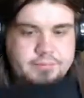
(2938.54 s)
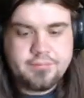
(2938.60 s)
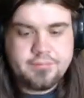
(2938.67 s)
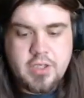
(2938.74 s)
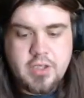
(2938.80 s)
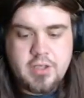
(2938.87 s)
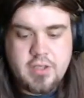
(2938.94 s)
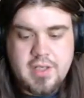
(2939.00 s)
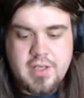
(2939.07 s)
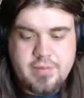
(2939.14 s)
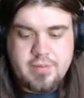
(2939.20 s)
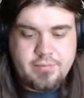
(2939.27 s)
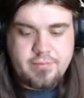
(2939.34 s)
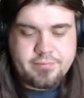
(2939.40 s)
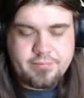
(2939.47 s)
Good
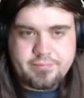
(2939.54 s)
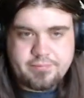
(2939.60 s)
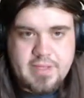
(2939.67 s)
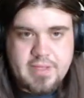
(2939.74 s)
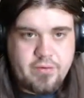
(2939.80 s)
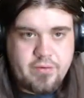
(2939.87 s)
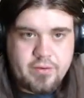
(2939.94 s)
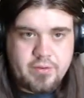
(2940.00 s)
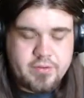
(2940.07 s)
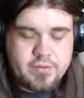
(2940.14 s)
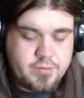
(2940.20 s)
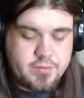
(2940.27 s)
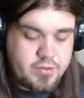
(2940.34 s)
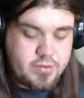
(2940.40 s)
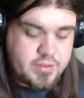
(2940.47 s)
game. Everyone knows
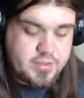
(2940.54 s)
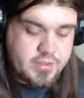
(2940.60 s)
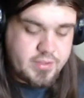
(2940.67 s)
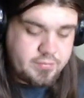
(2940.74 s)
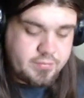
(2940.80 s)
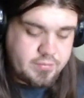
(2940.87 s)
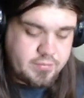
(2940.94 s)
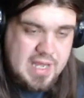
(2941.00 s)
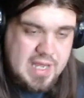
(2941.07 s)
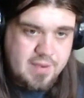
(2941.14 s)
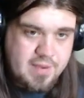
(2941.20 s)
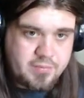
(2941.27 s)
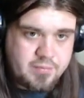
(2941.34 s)
Prototype. I'm